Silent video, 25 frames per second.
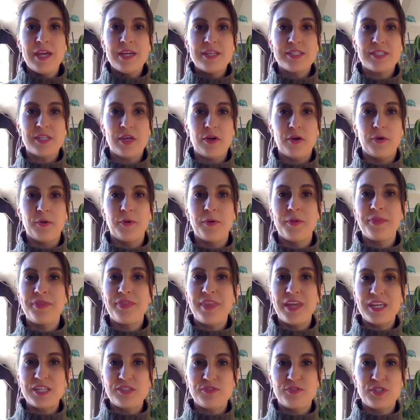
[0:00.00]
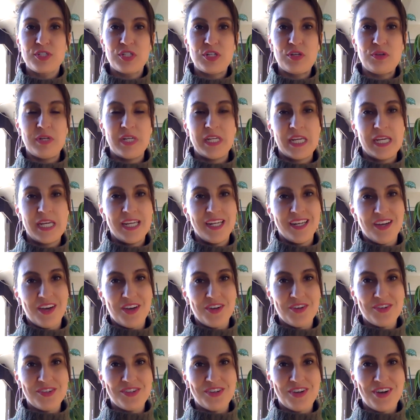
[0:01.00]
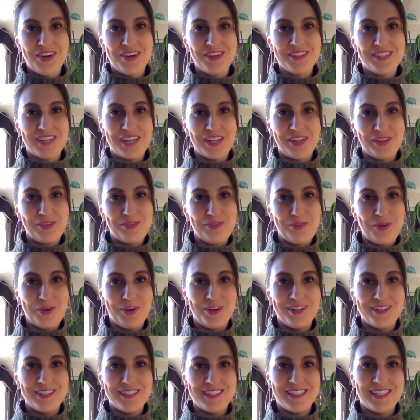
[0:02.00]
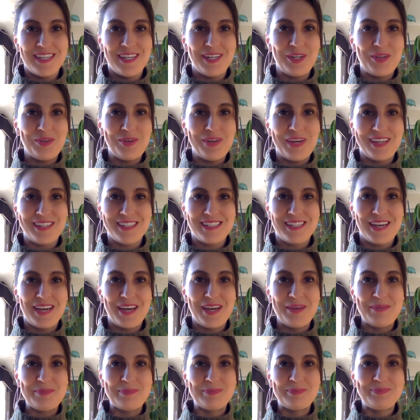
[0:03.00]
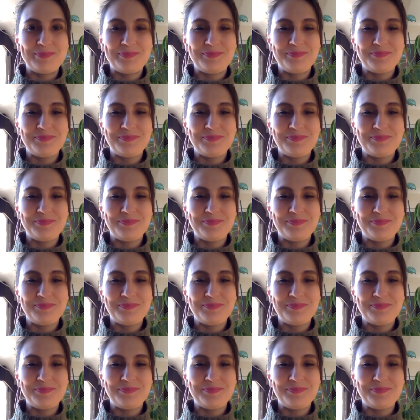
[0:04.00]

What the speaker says: So thanks for tuning in, underdogs. I look forward to seeing you next time.